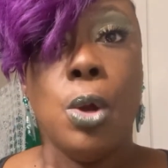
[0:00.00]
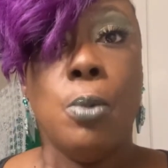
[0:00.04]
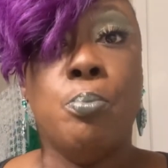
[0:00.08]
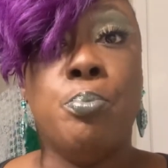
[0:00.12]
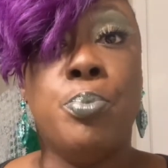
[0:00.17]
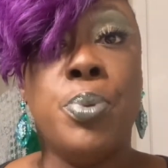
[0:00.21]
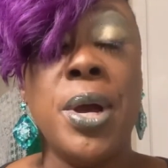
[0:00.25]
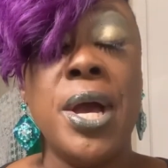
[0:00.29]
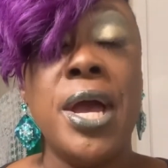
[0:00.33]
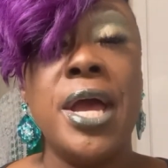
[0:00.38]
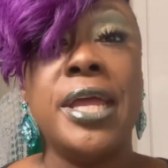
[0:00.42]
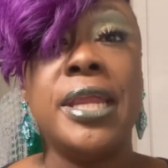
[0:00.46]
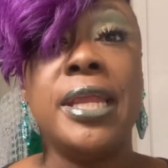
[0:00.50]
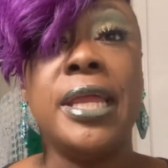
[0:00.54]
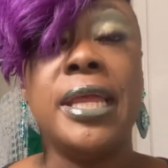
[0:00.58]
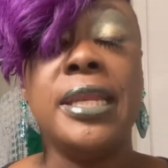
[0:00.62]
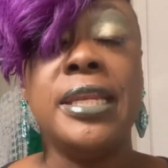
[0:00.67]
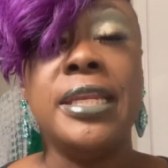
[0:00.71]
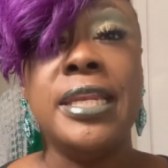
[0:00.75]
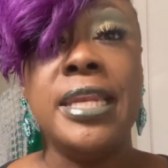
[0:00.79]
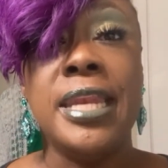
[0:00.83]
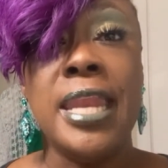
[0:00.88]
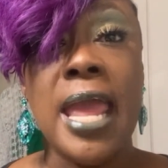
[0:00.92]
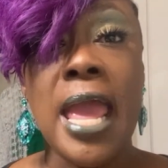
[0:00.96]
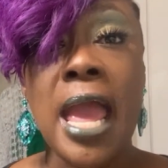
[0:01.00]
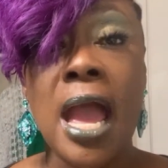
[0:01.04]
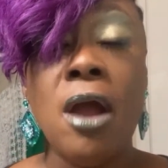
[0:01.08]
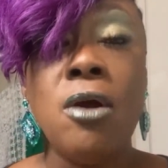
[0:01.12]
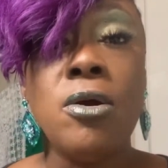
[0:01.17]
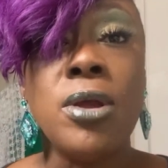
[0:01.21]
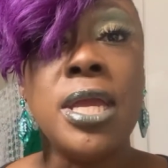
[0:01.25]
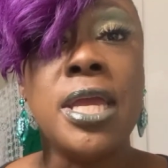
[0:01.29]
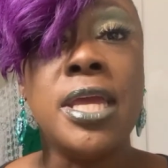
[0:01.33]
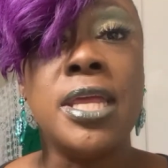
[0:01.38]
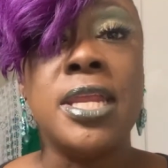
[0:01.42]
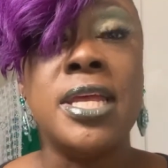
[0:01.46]
but
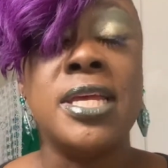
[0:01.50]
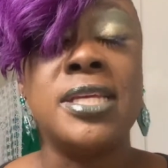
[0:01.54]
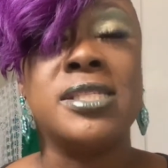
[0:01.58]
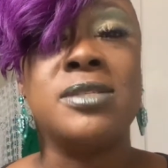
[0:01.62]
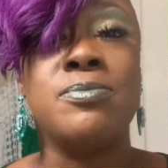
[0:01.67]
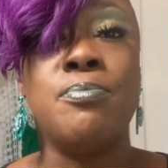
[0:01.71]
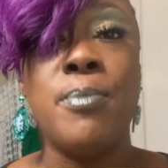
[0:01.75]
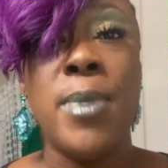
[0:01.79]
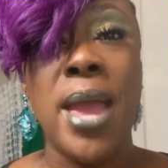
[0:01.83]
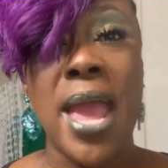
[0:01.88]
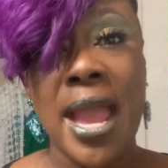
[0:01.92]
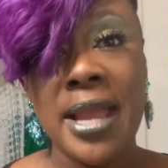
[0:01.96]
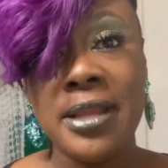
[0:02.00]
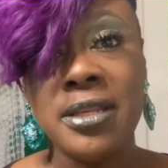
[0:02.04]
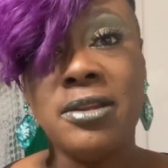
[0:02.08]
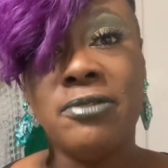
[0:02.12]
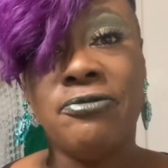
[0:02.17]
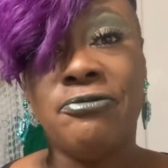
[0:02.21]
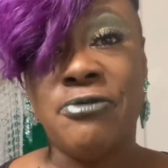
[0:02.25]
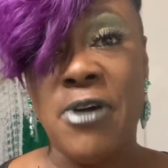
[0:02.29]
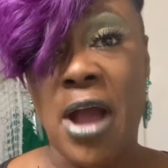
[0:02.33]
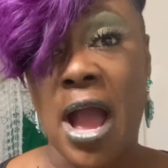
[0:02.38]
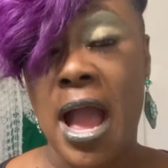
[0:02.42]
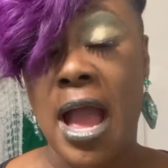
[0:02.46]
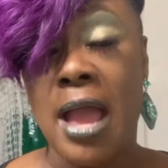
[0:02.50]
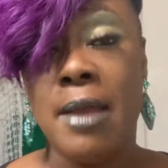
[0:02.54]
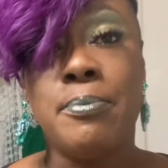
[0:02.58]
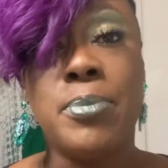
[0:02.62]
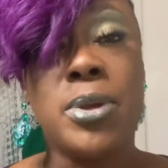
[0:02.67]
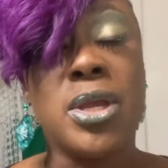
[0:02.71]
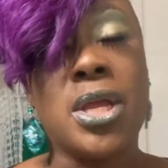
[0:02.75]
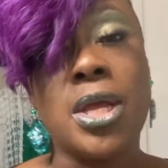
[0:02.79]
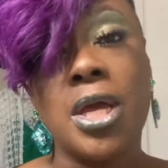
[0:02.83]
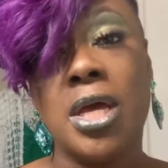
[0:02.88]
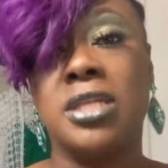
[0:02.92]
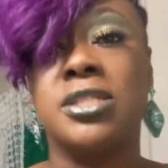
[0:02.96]
now it is magnified
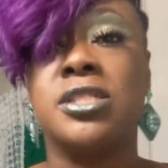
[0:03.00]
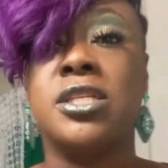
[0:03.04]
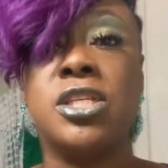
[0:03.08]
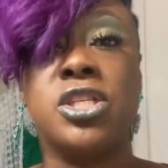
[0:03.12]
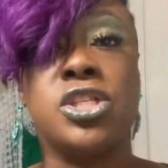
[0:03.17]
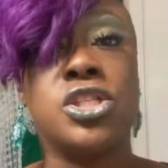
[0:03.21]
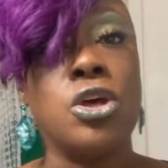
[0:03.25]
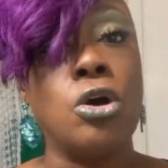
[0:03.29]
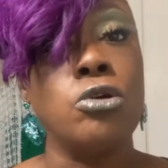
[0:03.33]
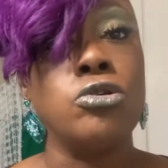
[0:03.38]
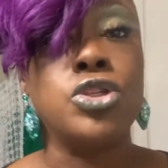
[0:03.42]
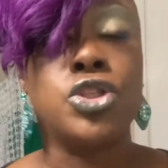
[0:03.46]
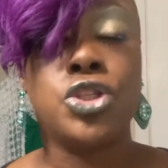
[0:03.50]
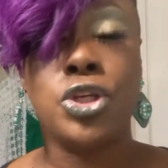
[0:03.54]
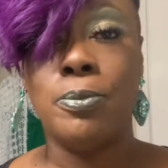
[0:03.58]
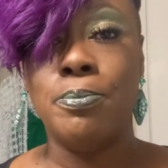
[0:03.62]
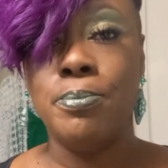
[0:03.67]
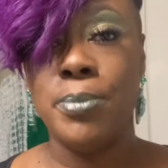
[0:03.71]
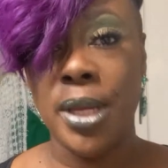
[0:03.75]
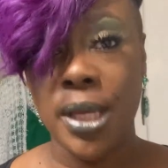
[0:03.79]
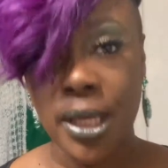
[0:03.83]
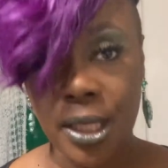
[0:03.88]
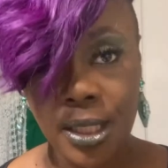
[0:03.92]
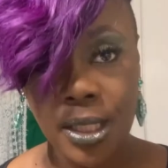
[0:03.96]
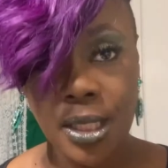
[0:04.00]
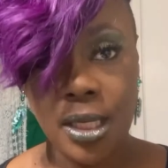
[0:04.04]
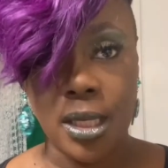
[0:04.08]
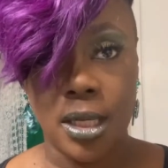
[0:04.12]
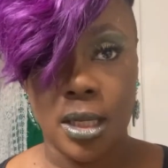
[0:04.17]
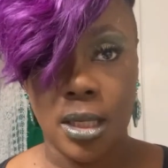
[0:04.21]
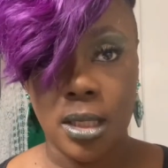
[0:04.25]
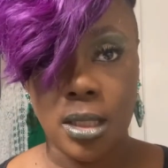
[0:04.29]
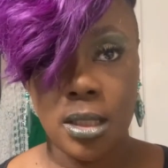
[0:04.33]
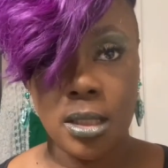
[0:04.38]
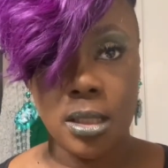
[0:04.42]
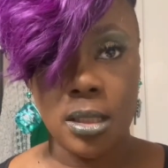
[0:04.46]
because of social
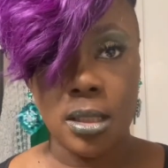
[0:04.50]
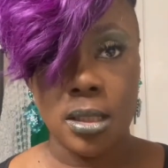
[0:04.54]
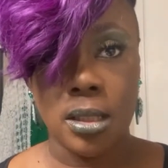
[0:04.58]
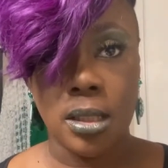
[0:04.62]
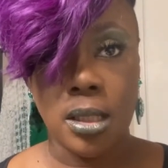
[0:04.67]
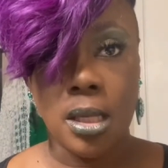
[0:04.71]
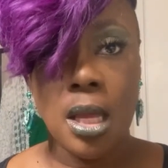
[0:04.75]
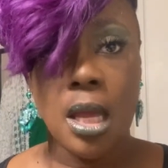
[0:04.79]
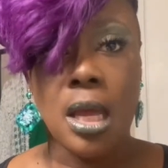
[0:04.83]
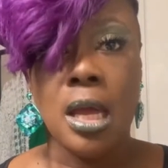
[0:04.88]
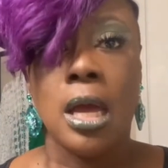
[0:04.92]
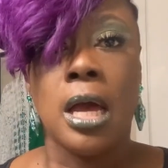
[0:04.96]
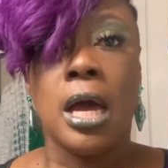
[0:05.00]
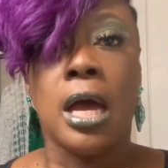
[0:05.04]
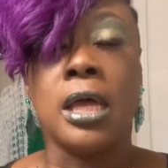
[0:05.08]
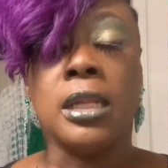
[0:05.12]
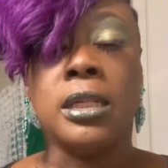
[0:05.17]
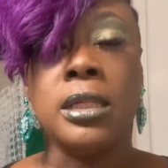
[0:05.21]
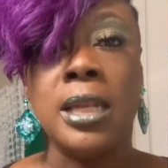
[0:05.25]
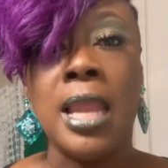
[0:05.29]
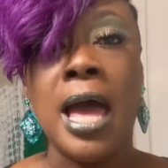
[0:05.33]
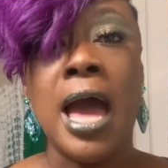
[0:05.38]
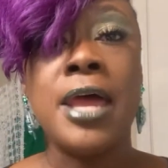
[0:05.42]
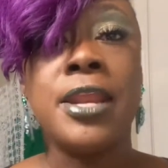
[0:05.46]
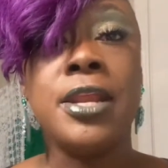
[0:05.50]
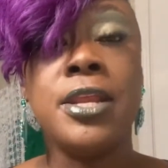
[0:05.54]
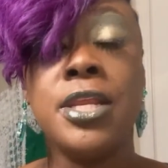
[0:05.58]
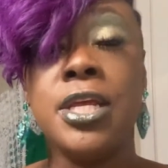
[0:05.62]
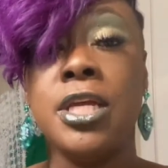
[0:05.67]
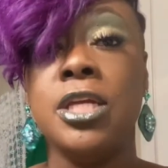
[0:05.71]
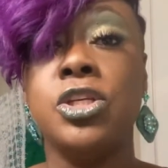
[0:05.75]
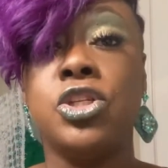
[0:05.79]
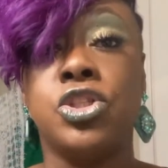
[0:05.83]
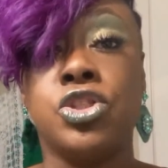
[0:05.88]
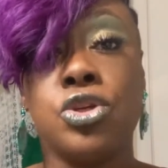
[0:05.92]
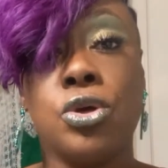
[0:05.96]
media. A lot of
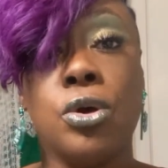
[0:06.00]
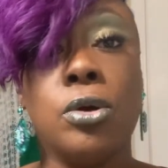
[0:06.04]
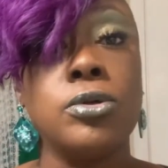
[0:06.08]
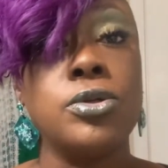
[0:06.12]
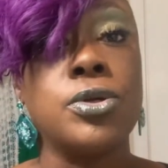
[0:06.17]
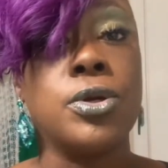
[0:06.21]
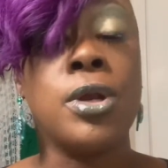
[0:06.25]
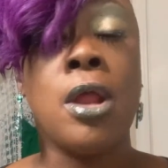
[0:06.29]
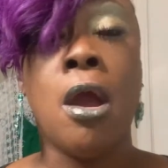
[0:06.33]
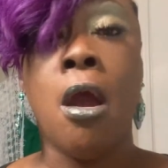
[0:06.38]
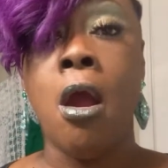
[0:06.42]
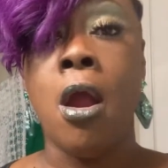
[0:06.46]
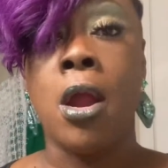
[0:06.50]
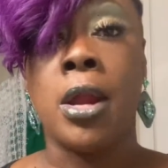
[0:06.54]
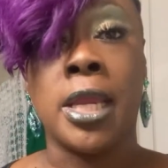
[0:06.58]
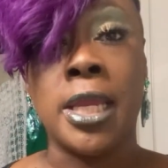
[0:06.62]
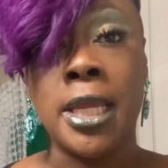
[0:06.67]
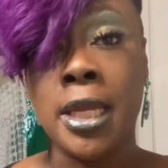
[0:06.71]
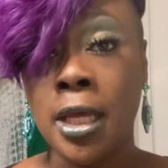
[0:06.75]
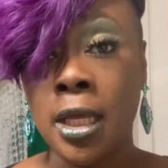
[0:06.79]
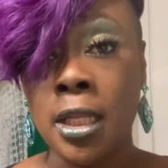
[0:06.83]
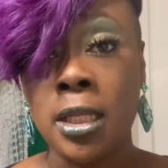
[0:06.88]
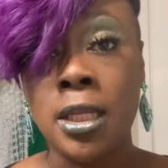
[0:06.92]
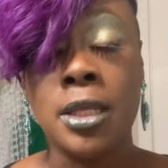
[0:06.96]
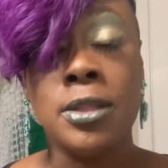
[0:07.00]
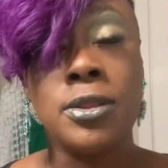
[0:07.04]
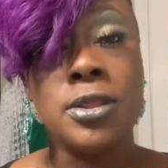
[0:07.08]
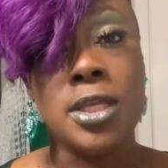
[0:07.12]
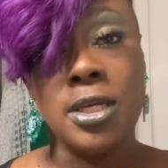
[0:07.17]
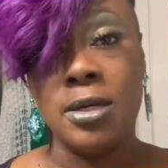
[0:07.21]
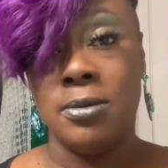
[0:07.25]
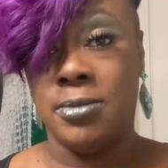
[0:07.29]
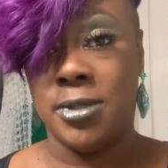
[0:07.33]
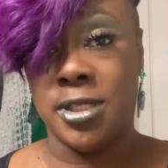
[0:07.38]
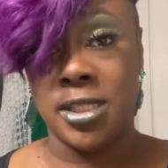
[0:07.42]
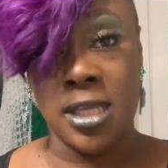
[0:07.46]
these children are killing
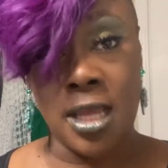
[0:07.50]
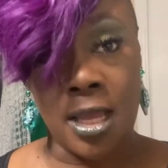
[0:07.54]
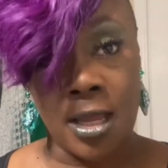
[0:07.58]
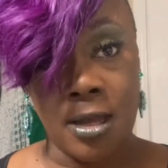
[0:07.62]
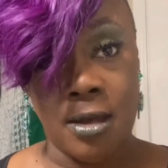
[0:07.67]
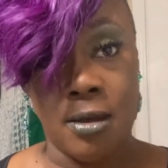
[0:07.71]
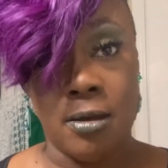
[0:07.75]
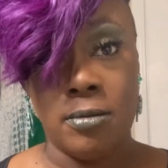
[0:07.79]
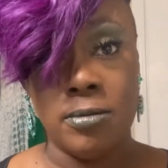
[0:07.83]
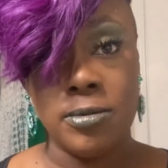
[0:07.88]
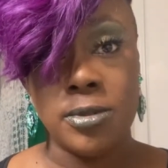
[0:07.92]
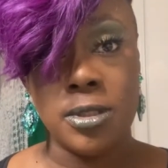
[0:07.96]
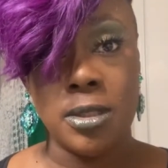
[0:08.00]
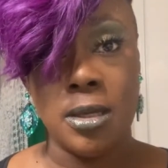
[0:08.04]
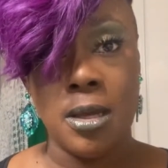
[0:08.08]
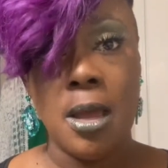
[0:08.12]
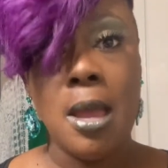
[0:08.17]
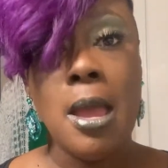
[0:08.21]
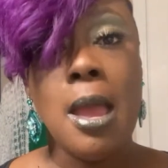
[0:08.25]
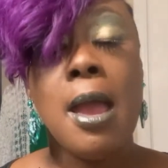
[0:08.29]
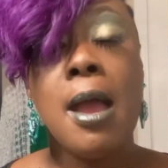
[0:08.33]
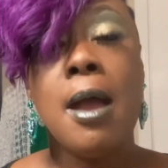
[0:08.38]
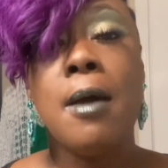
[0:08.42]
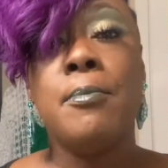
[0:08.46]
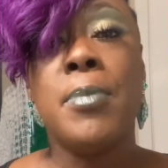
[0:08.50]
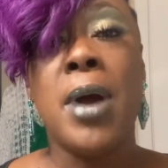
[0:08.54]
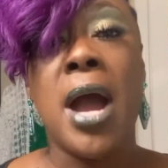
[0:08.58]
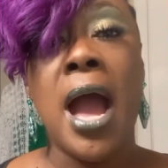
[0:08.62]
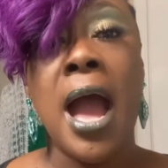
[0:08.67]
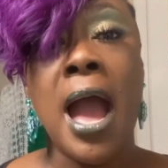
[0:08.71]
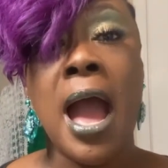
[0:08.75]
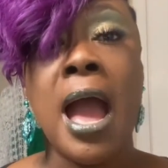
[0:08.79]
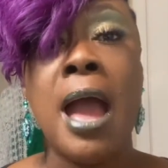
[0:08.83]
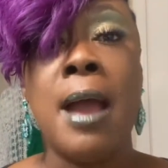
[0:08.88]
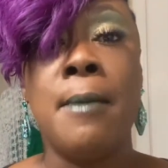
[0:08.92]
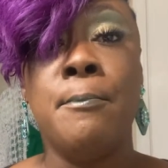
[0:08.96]
themselves
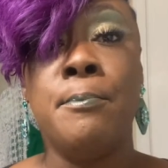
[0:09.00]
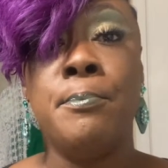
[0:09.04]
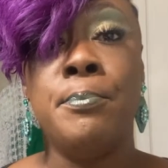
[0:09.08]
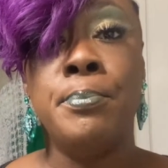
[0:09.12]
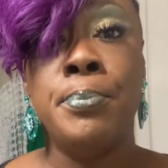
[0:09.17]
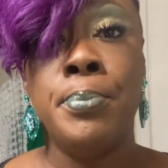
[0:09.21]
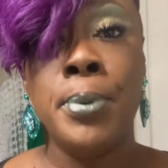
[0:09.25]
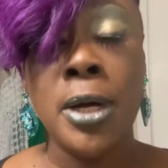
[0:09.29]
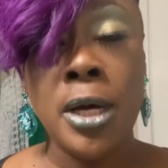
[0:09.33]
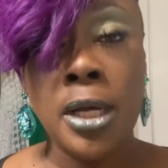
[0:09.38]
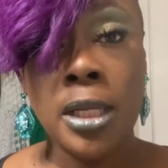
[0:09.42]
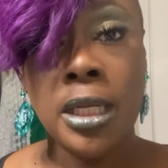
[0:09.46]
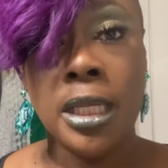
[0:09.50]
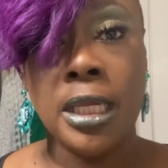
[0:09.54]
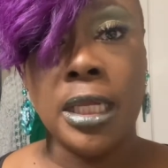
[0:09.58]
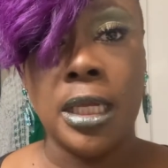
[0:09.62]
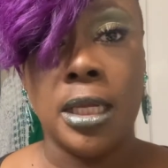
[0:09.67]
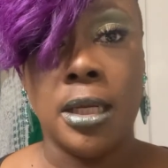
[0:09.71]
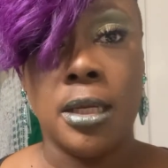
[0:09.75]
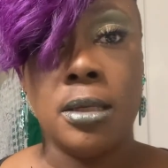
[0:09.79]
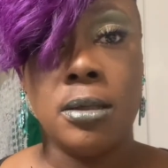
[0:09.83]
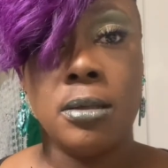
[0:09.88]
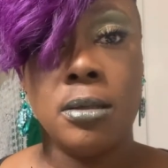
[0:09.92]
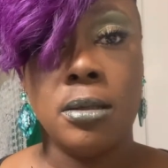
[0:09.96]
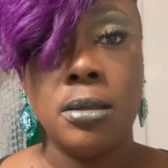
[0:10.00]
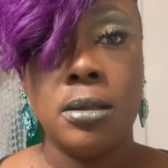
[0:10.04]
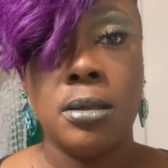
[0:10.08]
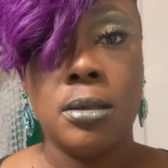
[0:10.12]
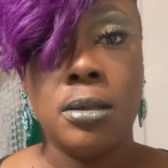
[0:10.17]
behind bullying.